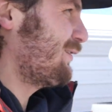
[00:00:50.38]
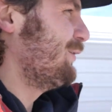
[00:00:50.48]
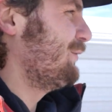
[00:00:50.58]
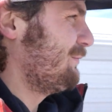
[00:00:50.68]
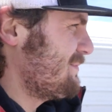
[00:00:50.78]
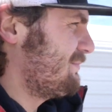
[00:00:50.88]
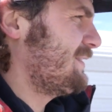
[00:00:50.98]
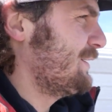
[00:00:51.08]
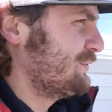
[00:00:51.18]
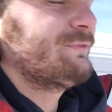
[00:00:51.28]
who
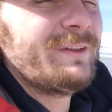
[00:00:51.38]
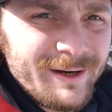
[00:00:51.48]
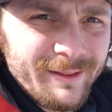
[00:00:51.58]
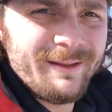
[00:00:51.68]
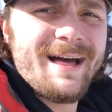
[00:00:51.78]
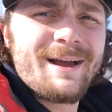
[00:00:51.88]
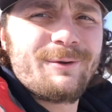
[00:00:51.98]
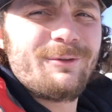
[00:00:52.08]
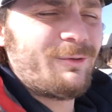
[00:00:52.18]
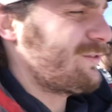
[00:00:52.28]
deals with a lot of the Land
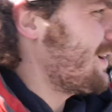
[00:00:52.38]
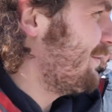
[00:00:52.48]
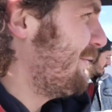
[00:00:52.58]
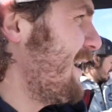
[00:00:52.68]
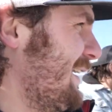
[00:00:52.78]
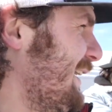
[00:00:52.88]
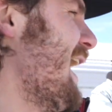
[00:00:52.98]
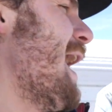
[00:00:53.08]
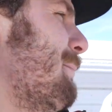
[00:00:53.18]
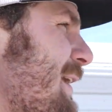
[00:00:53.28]
Cruiser stuff, and he
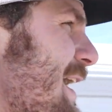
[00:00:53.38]
happened to